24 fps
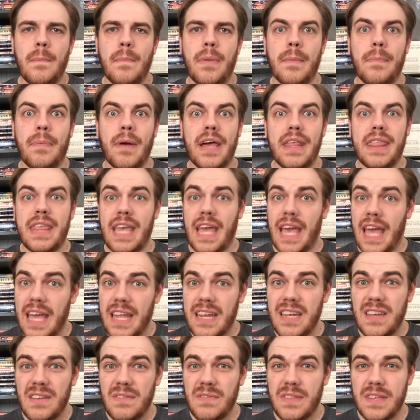But by the
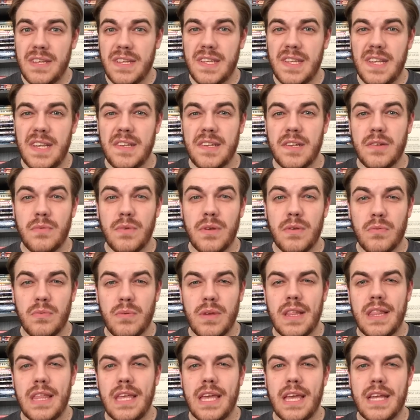end of the season, we
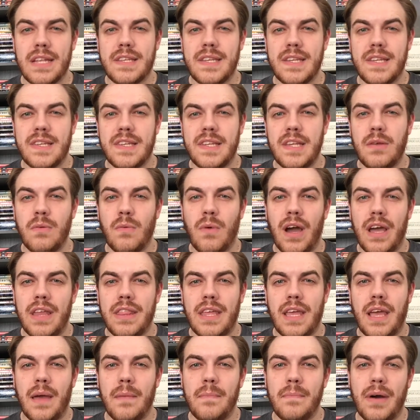really get to see why
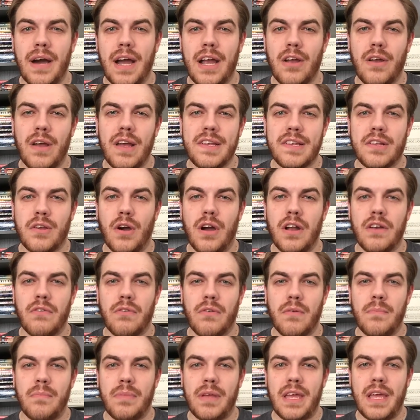the Empire has gone
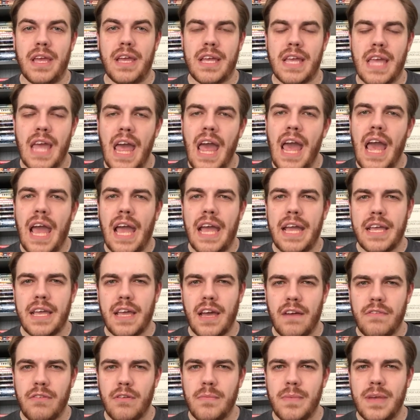from being a
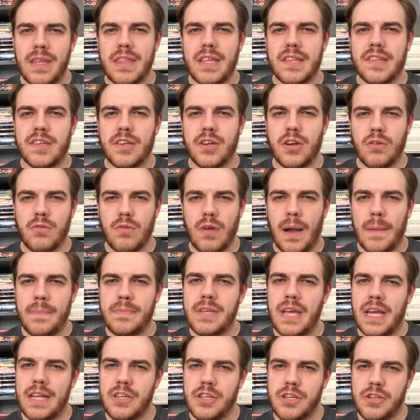government that's
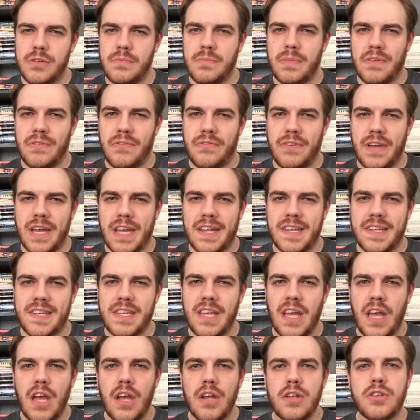corrupt and should be
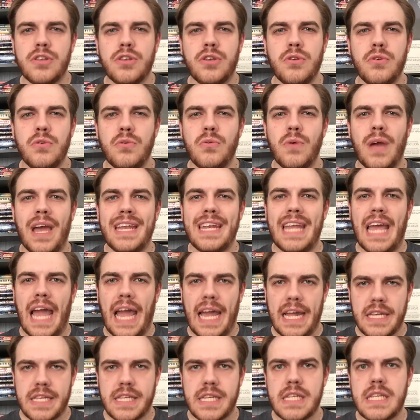fixed to an
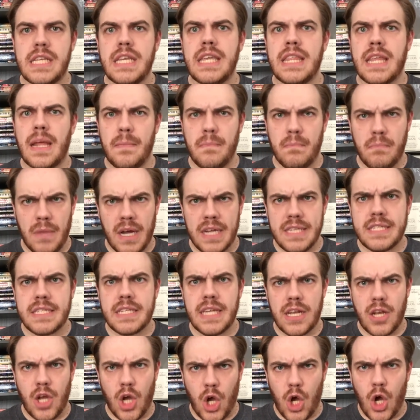entity that must
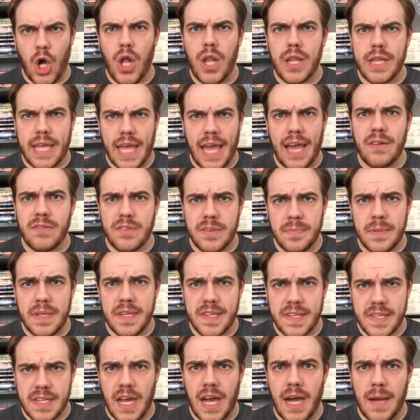at all counts be
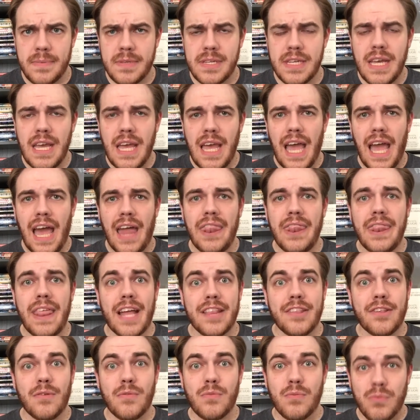stopped. And
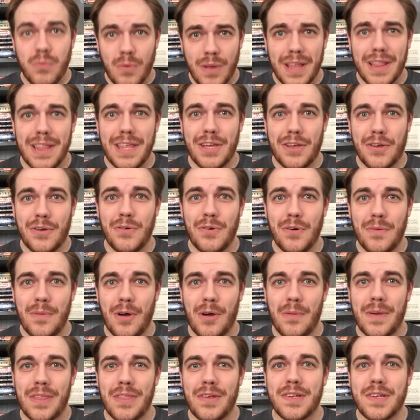that's a really cool
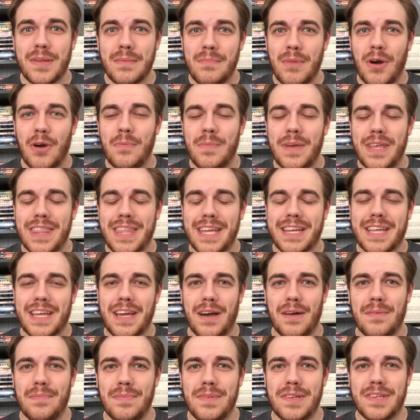moment. There's a moment that
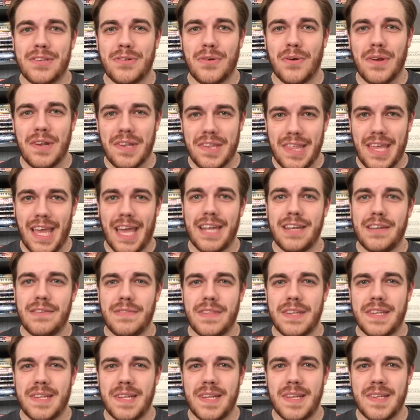comes towards the end
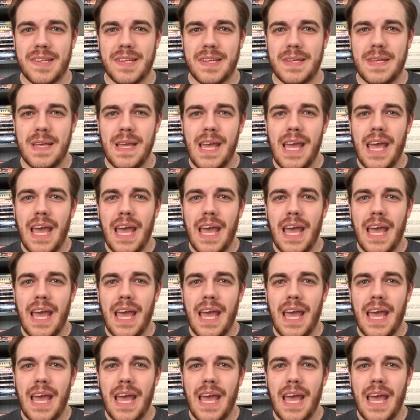of the season